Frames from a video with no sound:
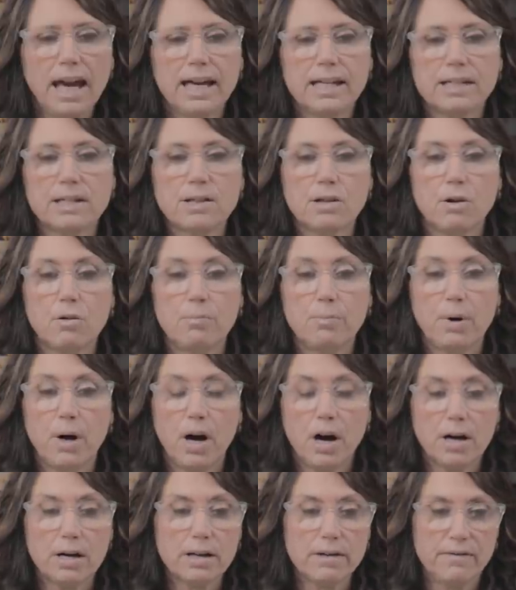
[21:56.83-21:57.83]
And so
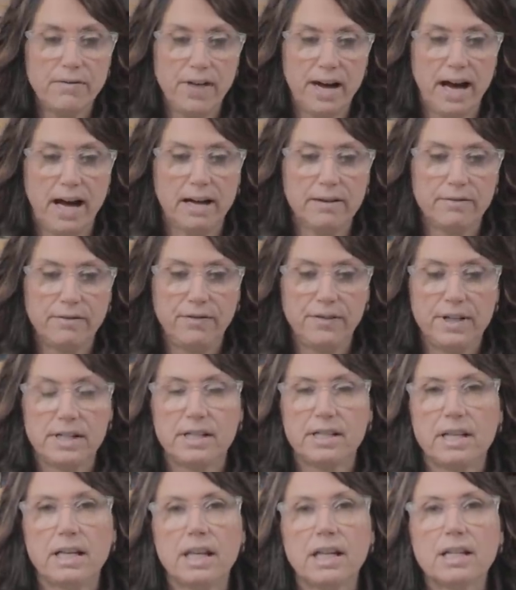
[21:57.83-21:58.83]
part of that
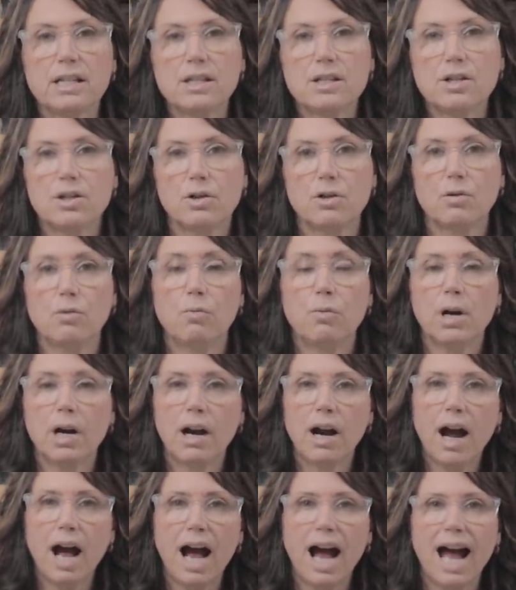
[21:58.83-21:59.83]
fits into
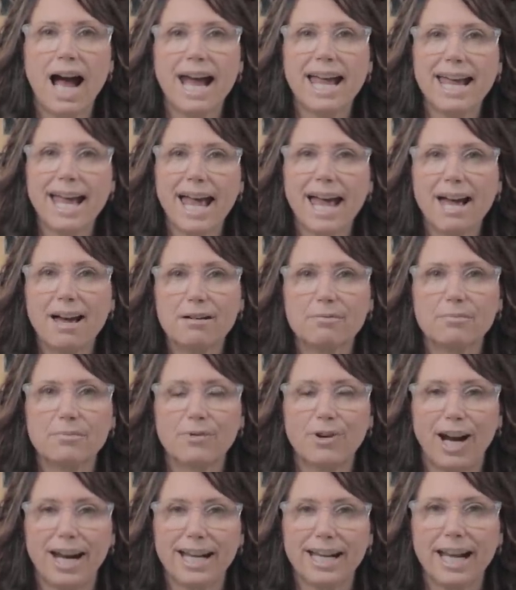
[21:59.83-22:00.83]
where I
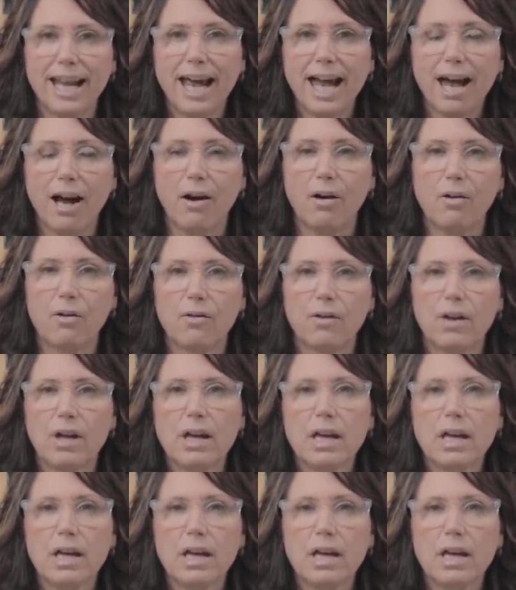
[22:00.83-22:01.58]
am right now,